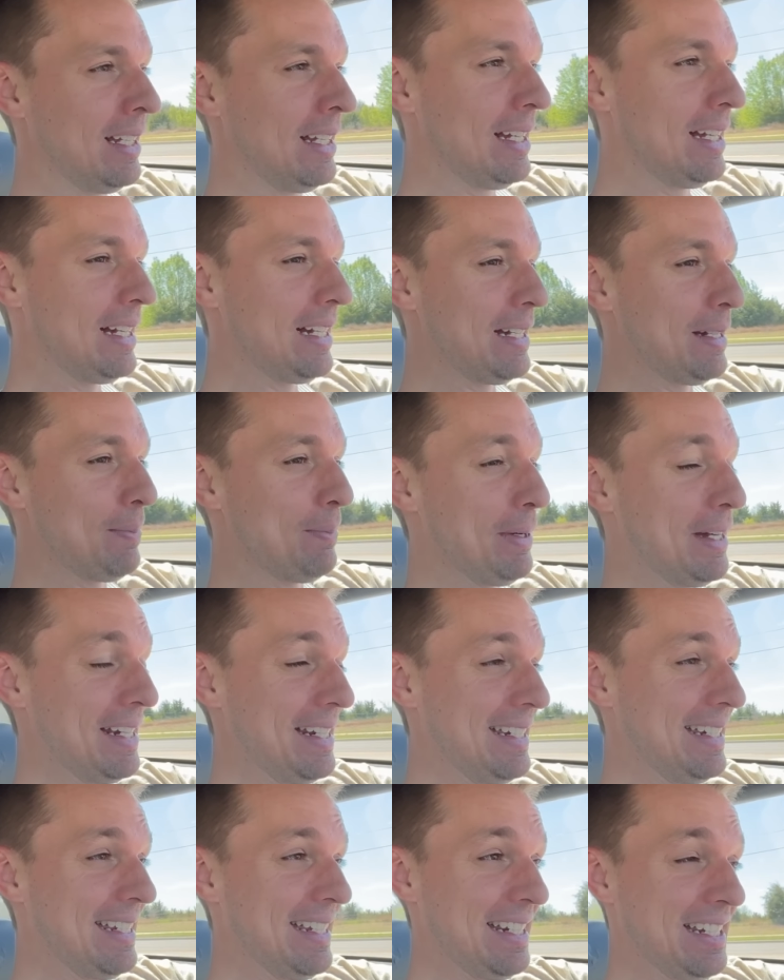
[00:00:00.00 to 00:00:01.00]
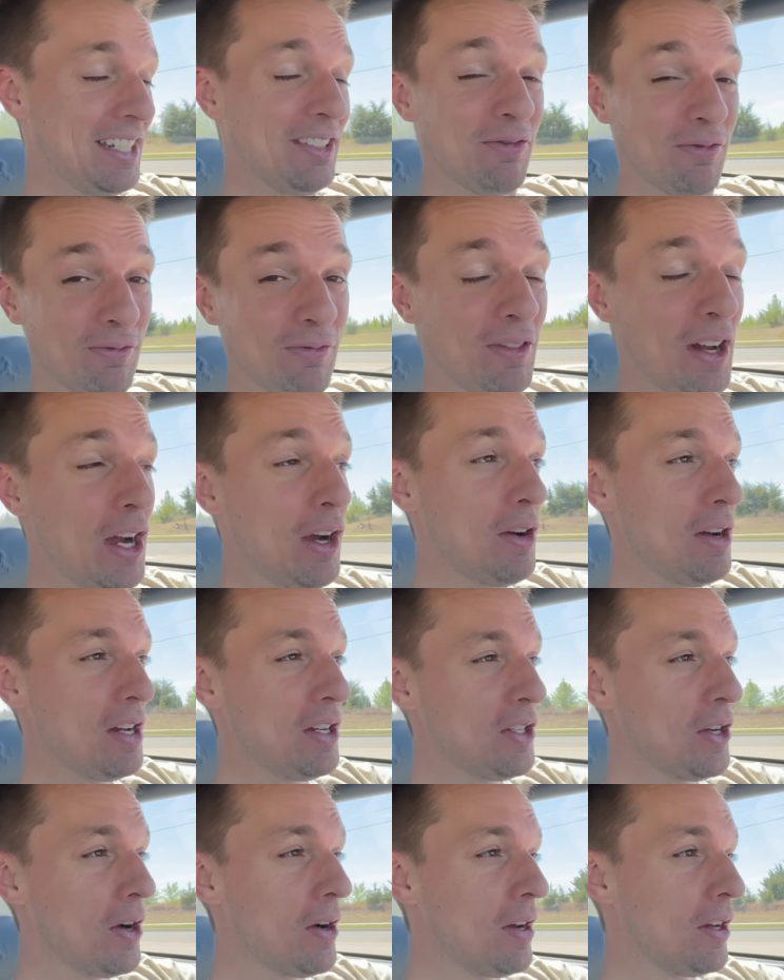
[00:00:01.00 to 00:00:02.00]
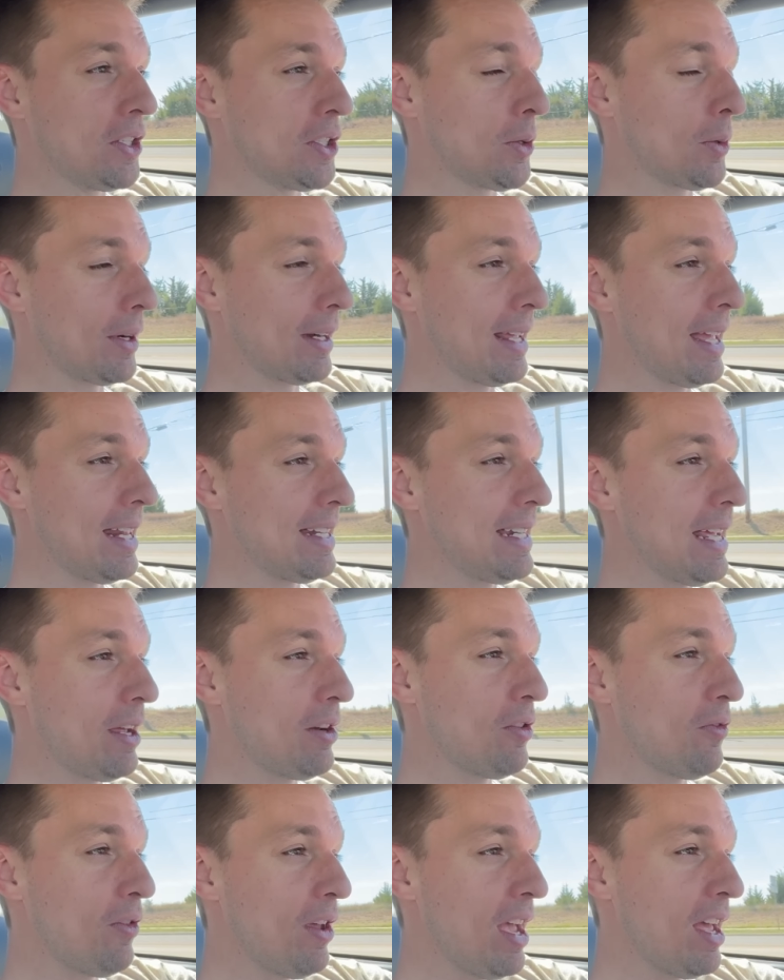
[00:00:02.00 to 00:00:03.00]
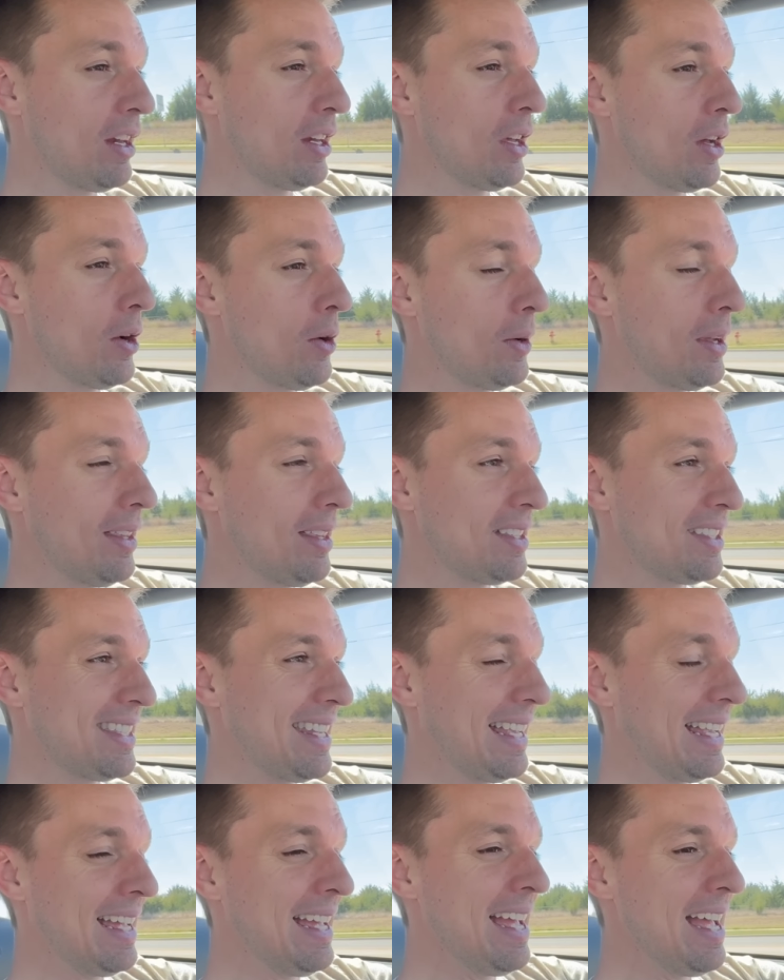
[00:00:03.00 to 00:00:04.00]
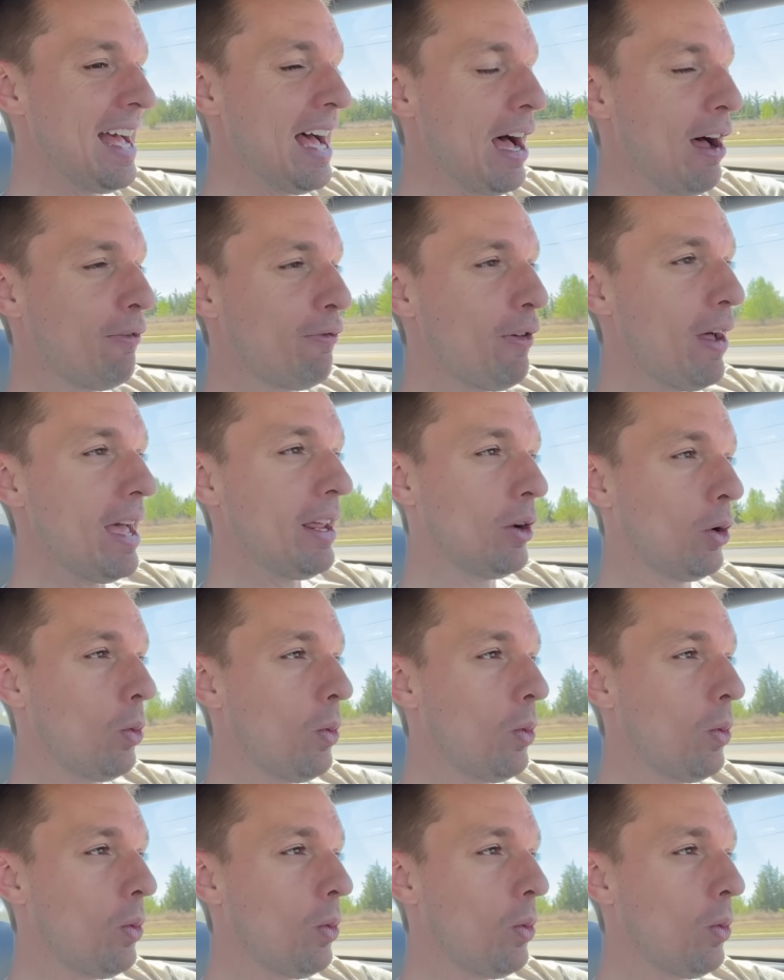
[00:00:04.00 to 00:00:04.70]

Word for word: Uh, but it is very dirty, so we're going to head down to Van Gogh, get this thing a final